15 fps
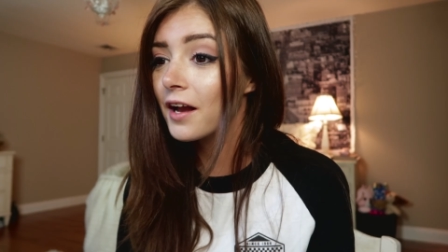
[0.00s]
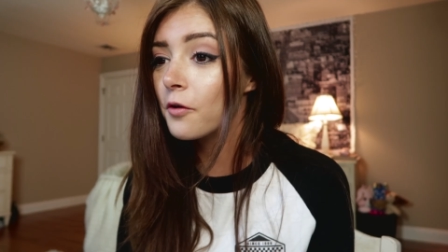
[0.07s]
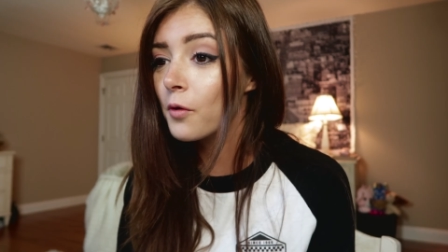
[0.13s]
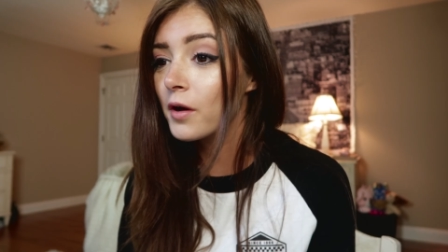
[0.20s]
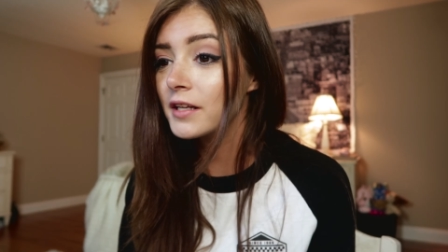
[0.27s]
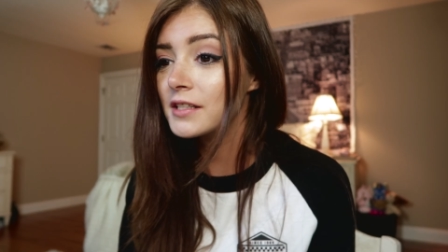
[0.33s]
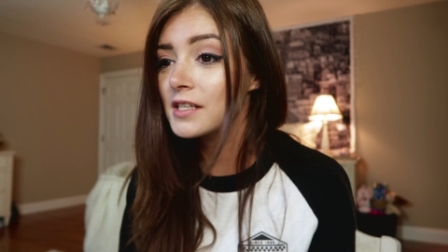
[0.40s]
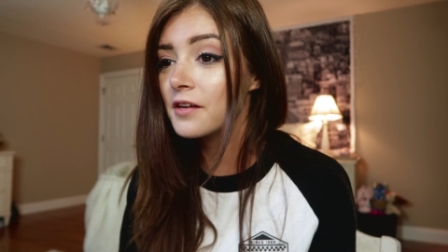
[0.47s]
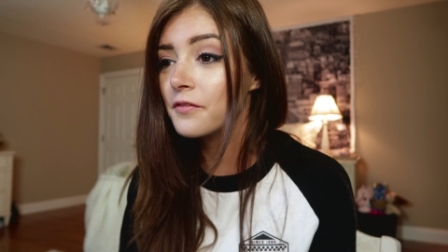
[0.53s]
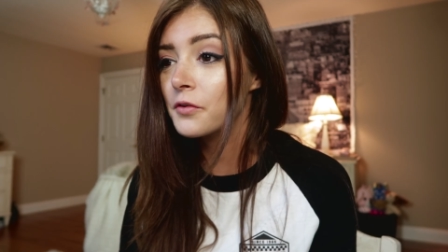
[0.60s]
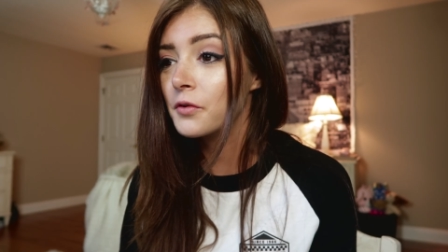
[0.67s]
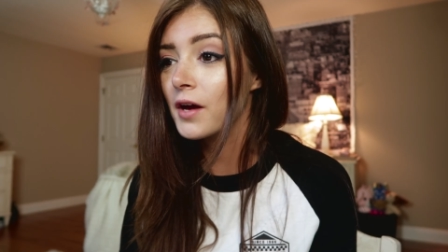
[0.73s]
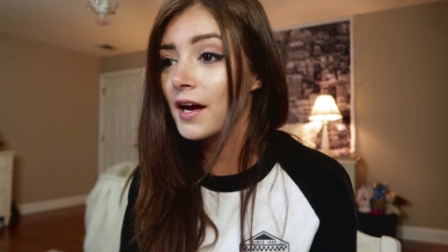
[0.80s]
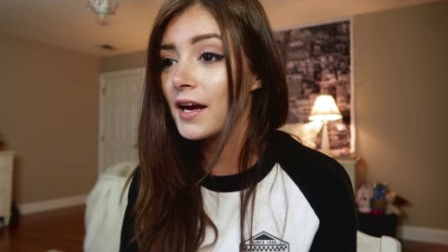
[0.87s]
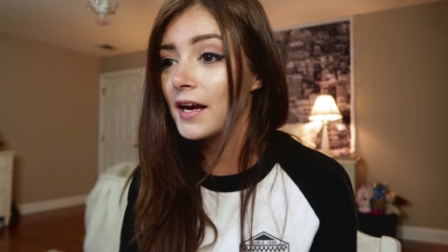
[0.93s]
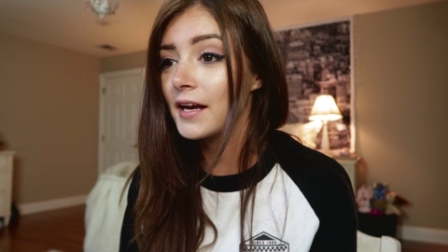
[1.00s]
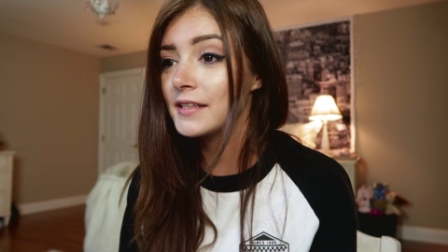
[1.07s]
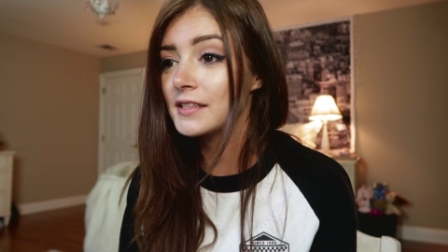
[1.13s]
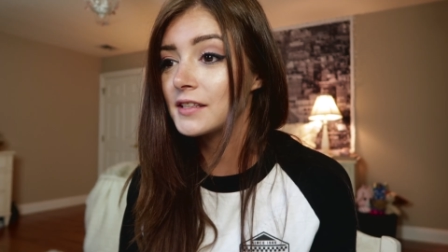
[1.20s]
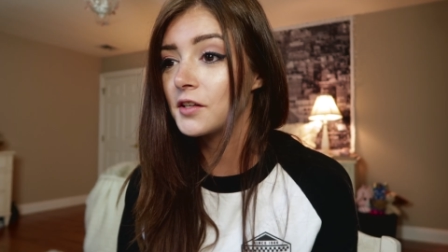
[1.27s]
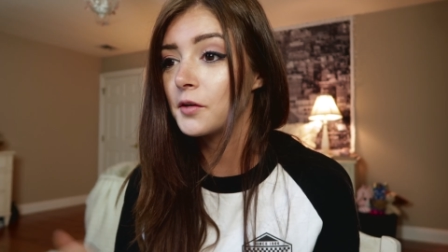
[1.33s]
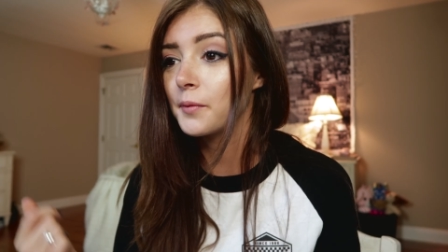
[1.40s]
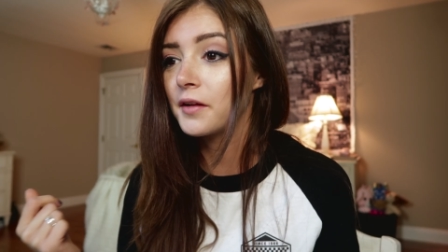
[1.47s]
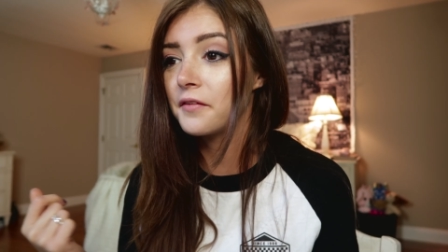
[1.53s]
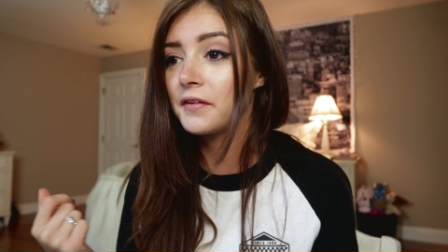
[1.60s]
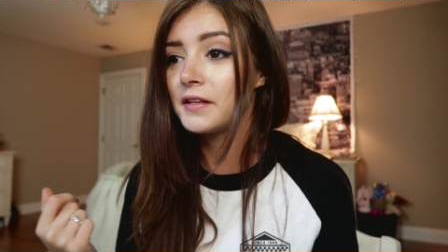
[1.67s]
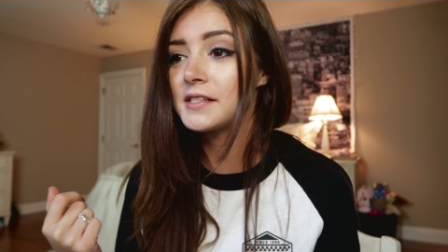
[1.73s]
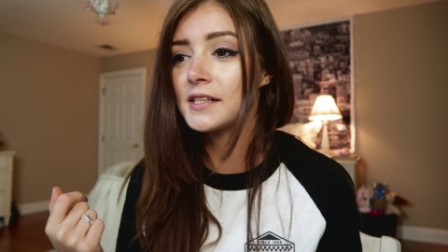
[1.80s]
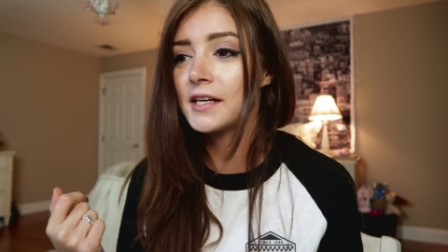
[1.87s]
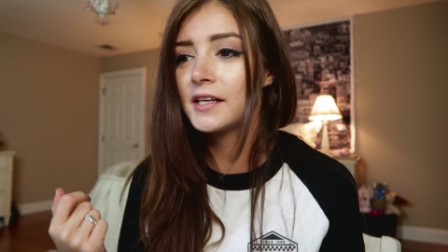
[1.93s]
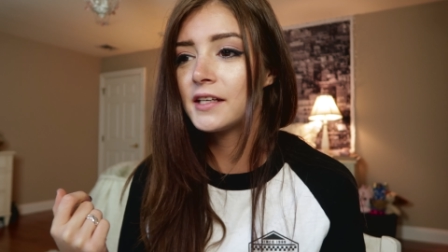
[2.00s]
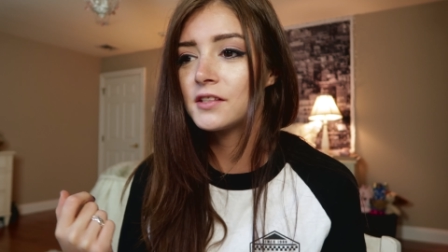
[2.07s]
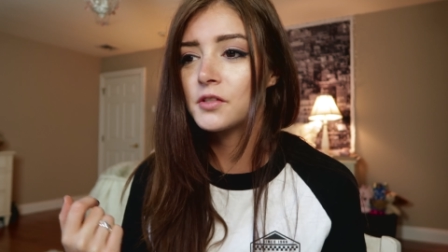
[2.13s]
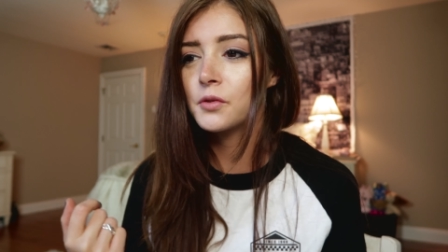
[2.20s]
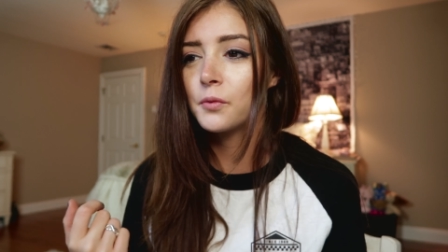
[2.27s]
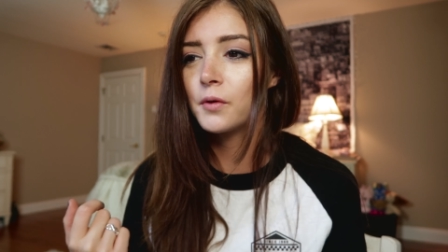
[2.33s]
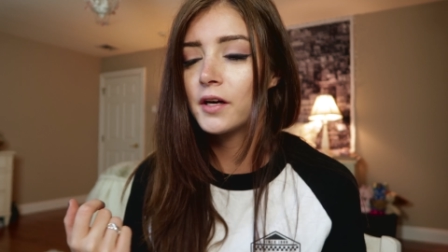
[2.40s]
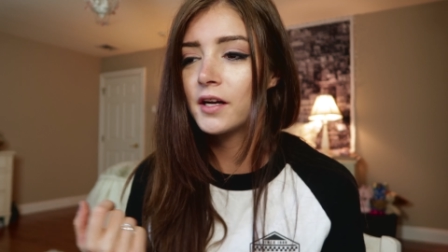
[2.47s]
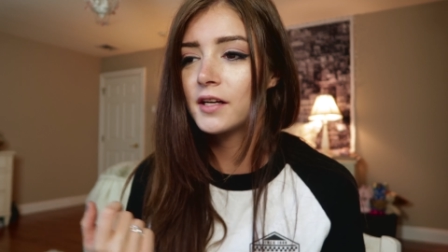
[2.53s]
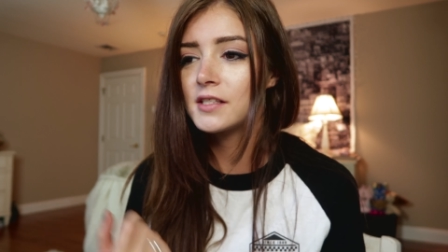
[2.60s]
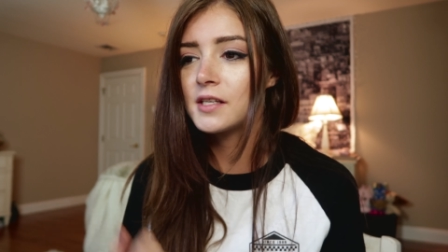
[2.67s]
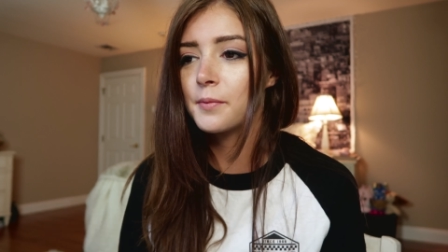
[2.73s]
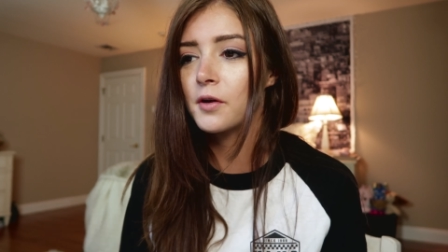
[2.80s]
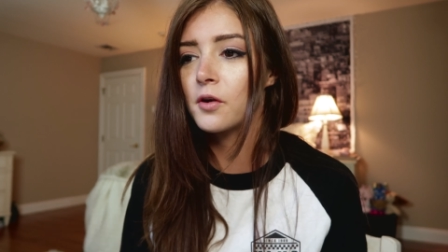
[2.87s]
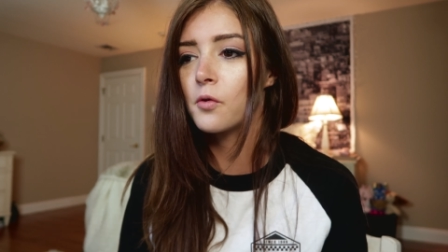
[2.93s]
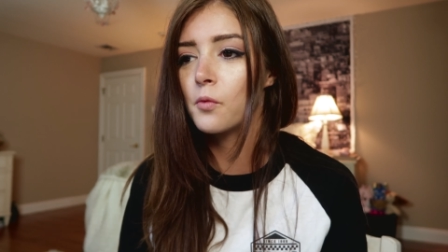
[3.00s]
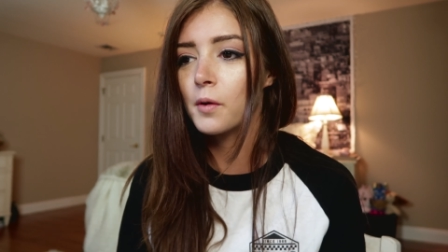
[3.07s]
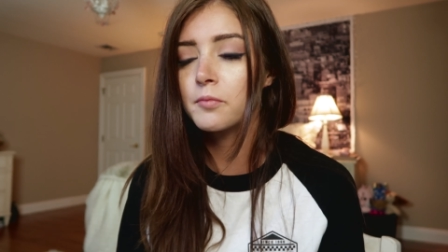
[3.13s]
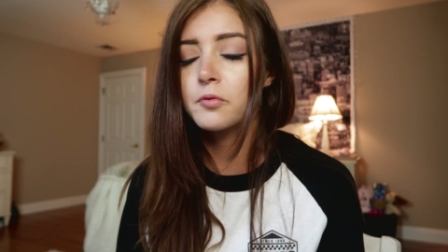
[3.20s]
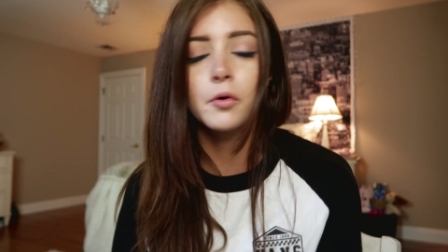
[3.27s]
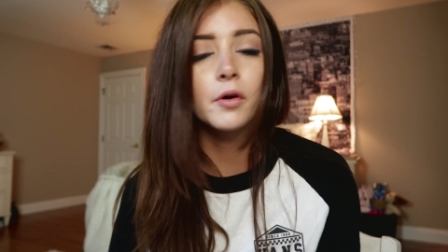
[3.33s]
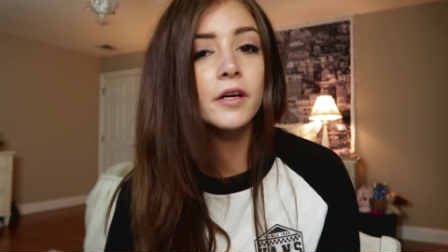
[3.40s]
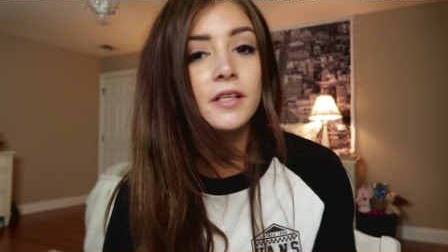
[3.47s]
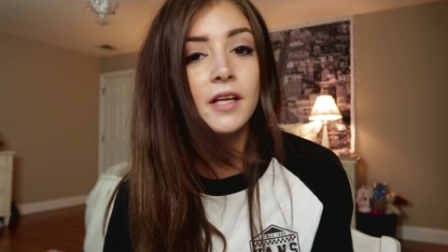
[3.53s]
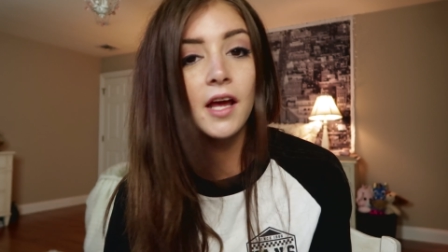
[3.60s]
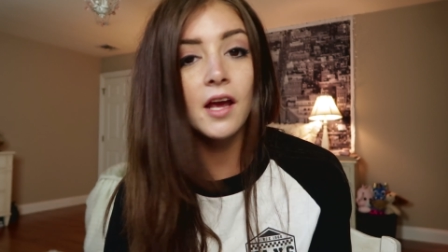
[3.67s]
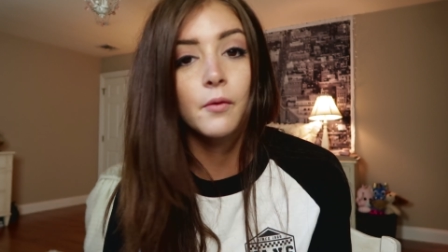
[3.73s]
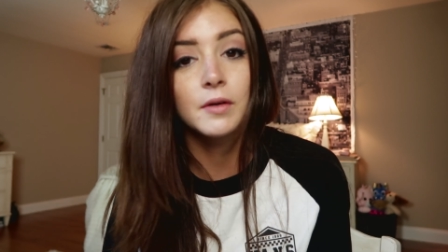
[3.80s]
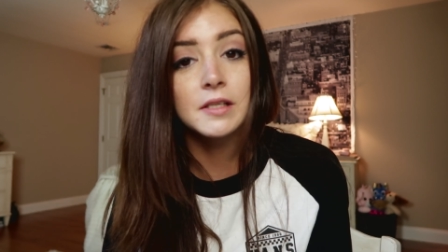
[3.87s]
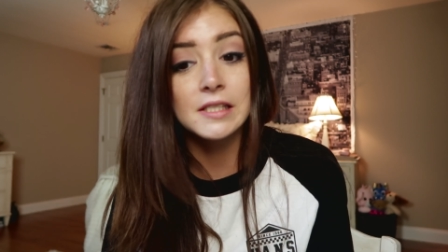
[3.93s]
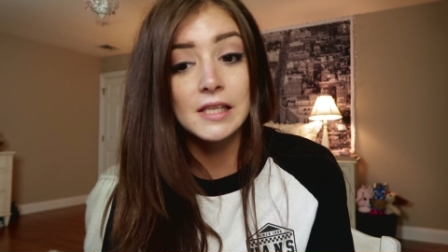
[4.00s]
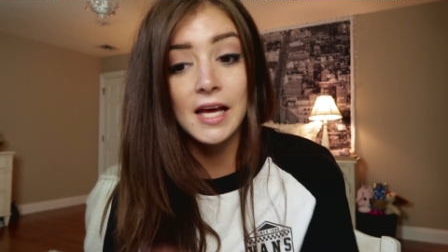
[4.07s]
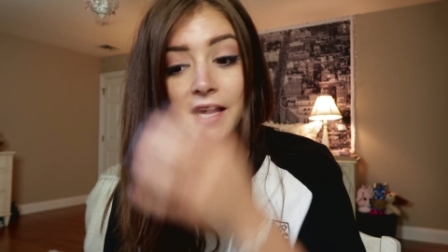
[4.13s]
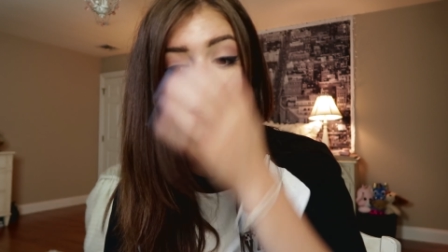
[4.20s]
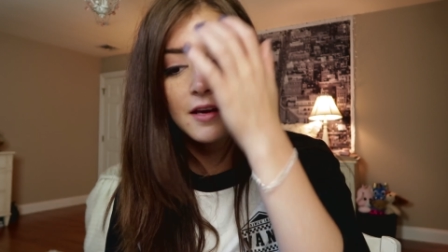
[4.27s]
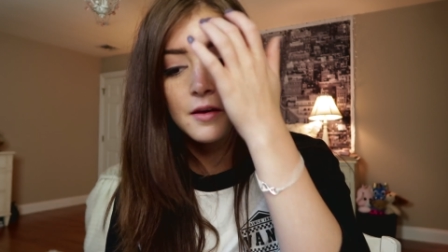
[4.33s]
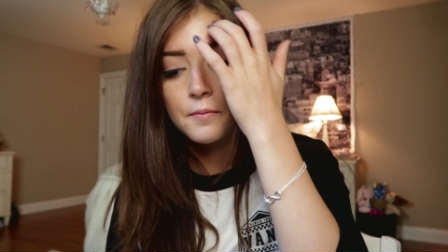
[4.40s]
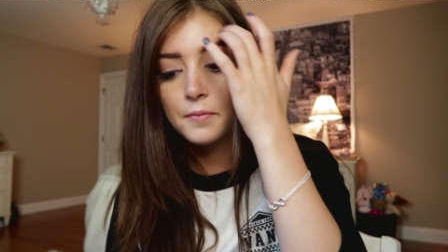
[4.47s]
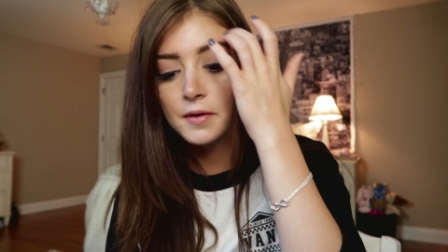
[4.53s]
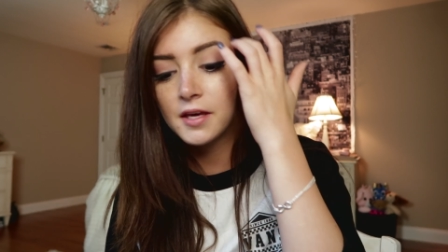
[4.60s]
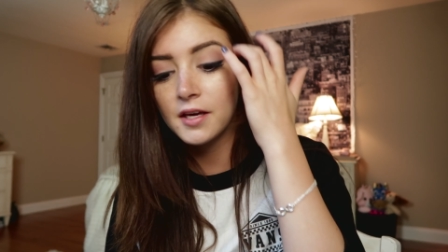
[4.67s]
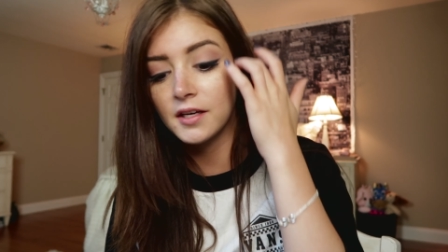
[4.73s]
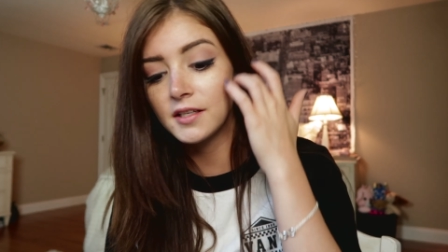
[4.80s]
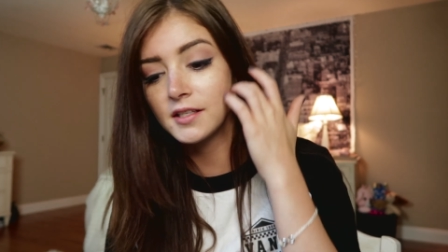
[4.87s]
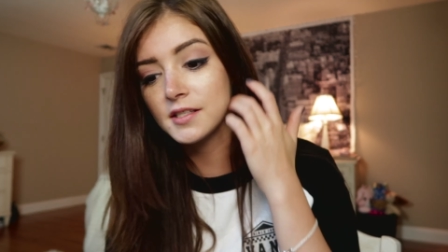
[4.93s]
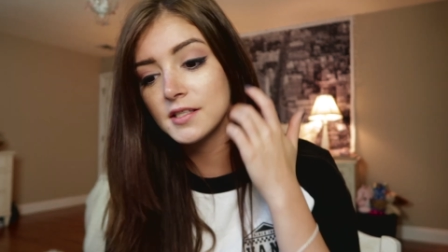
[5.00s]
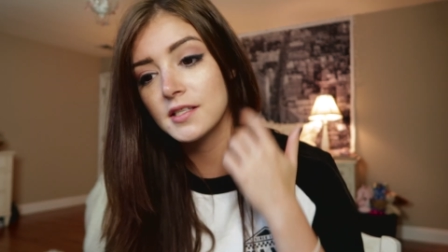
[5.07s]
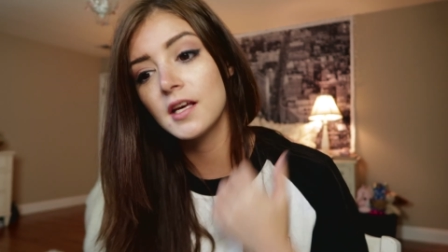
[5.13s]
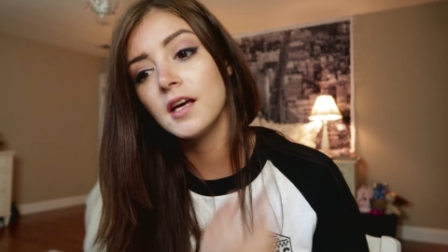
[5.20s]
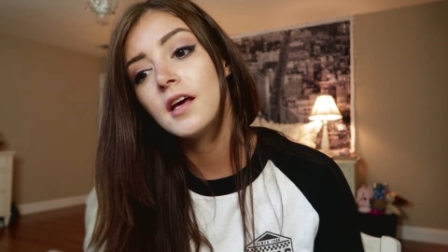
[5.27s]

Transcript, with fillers: I wanted to give you guys a little bit of insight into what a typical Warped Tour day was like because,